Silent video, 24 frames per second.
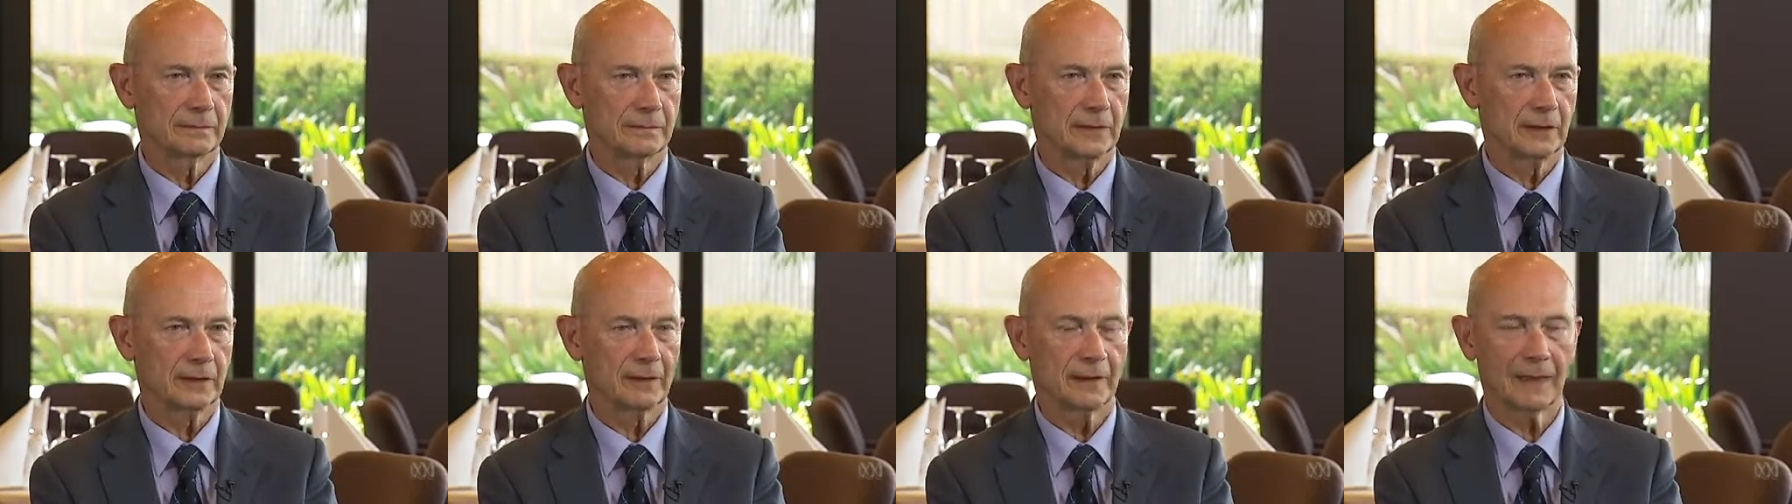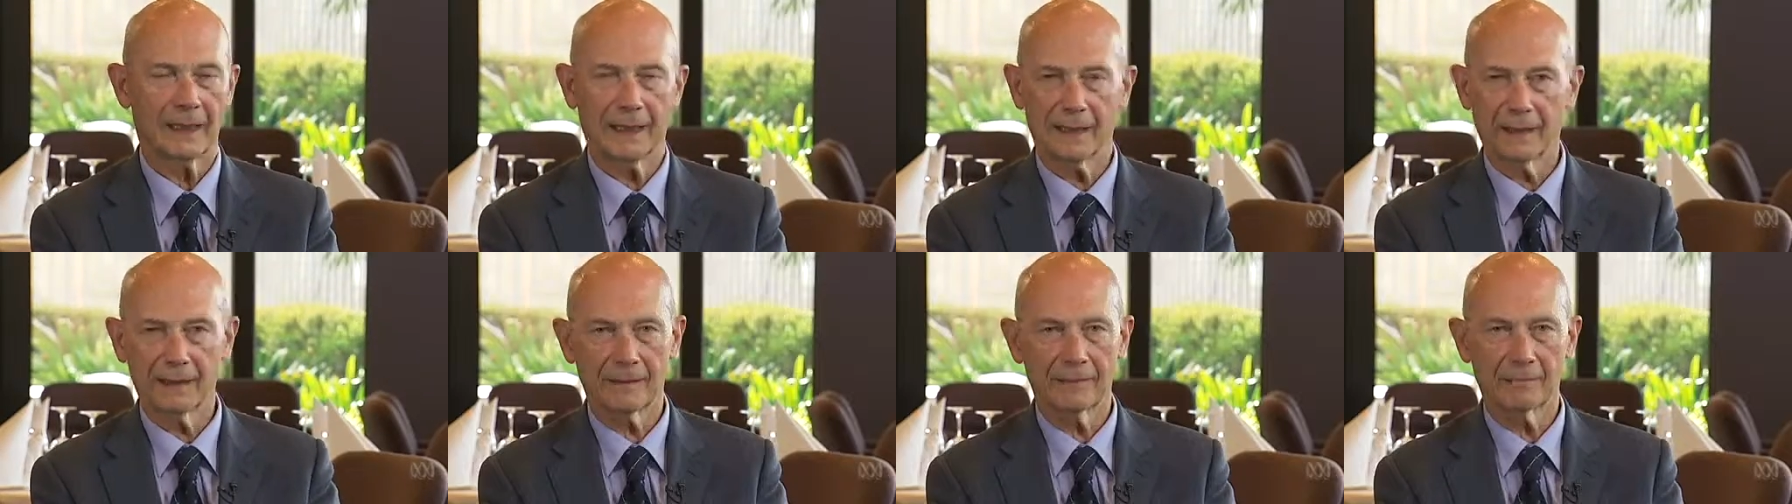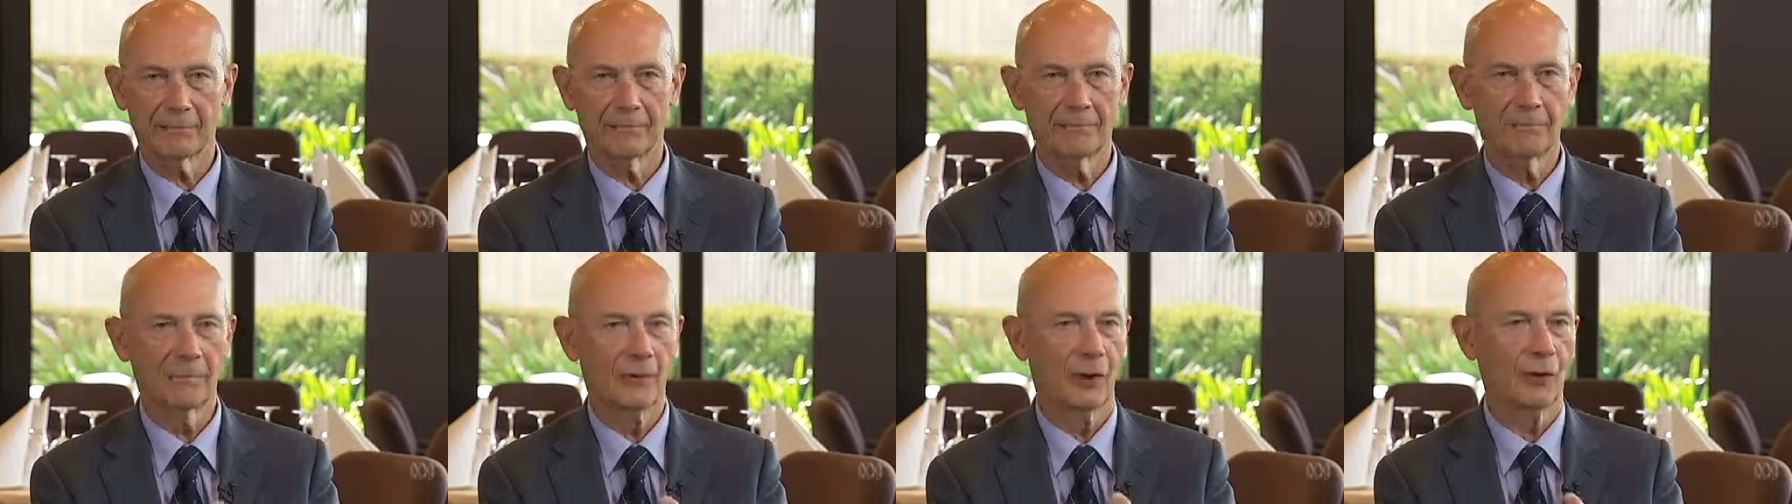You know, like
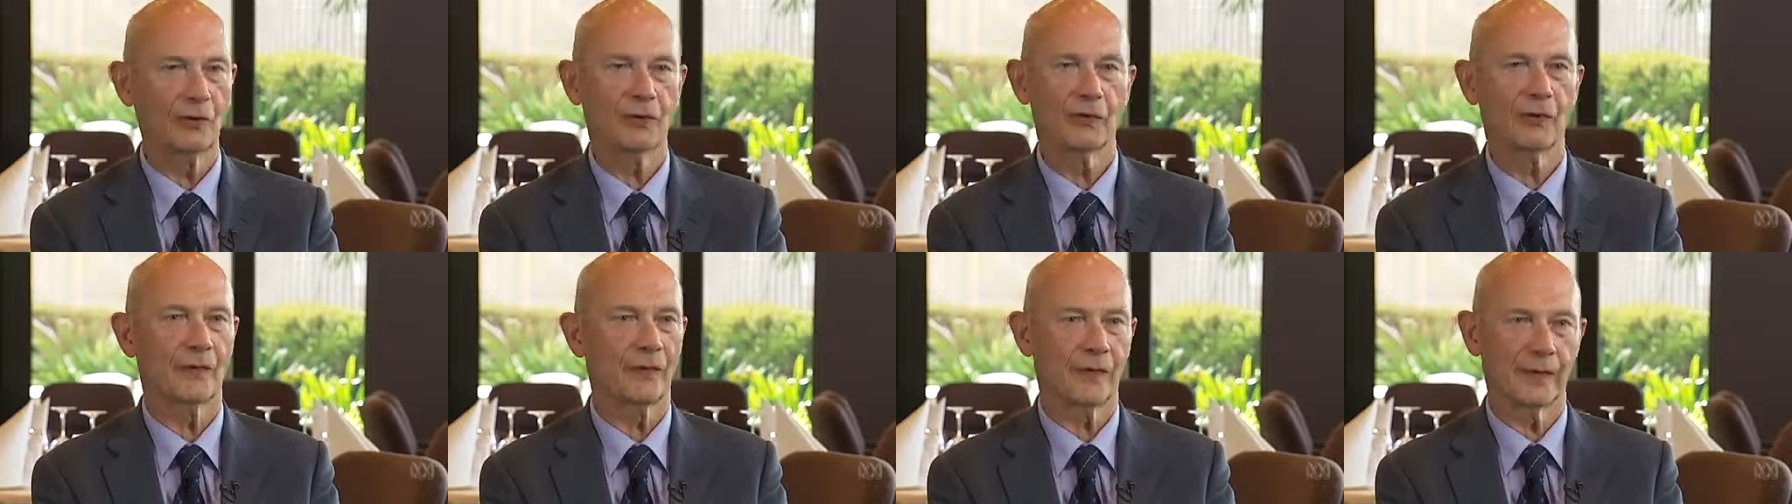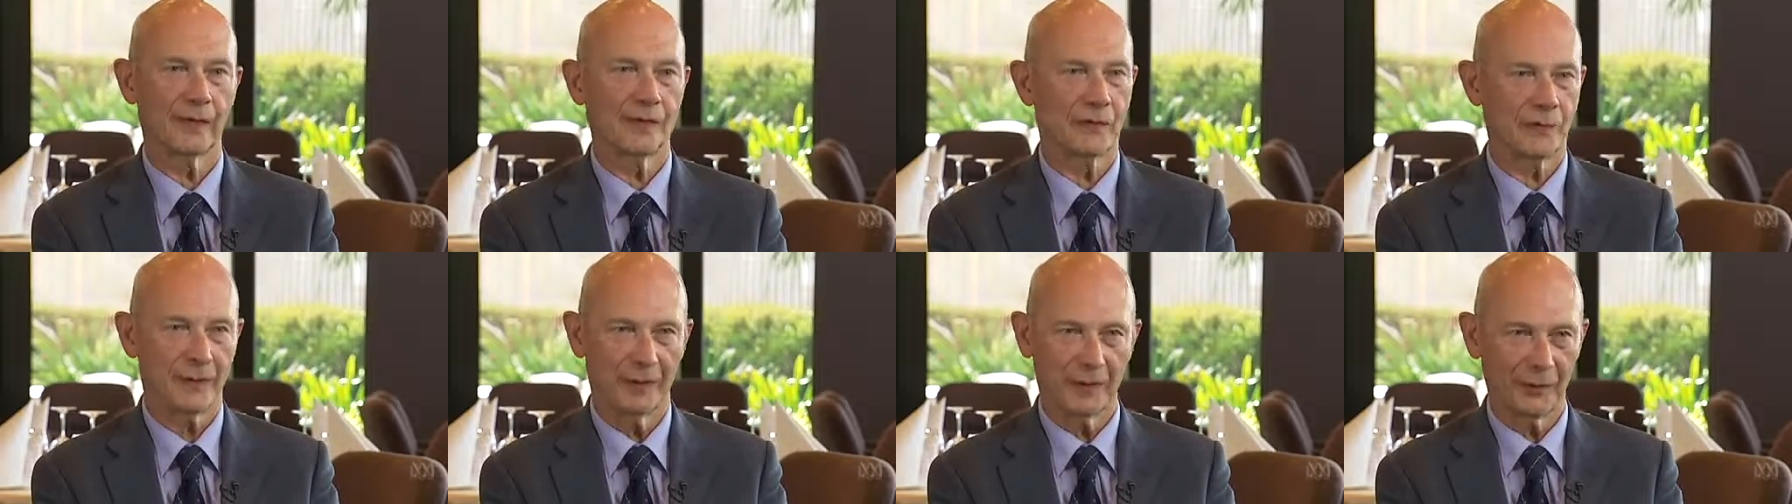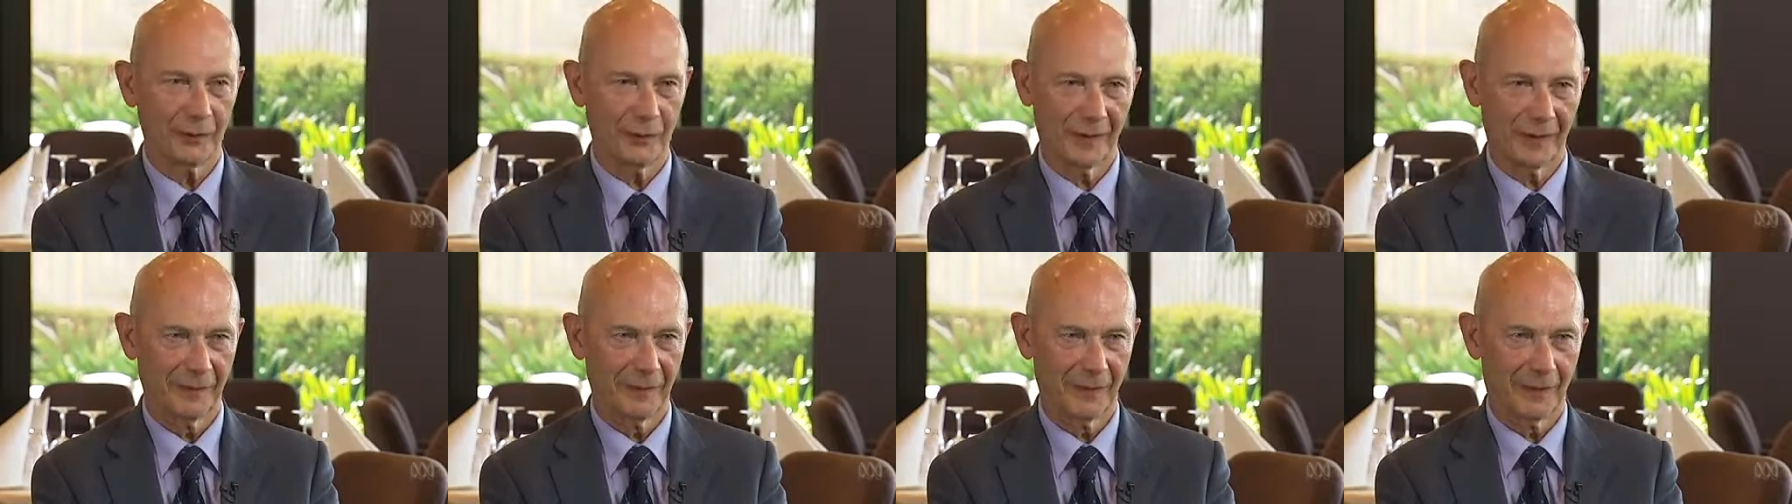most of these trade
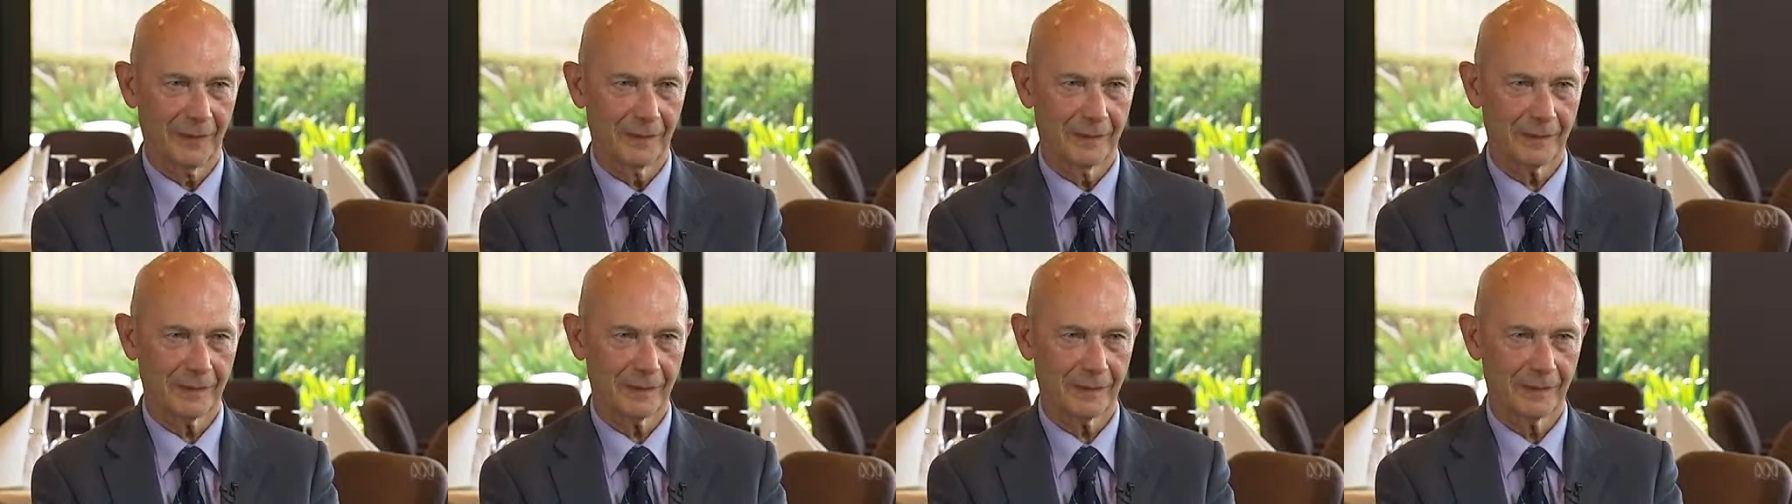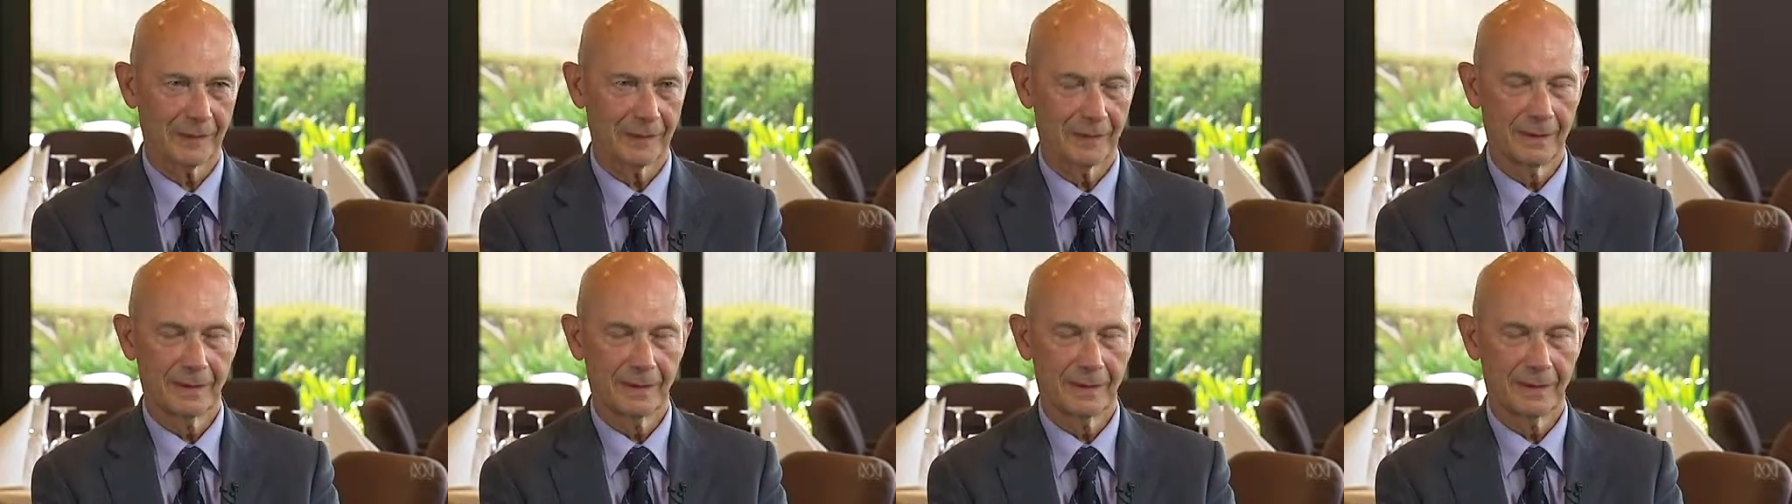agreements,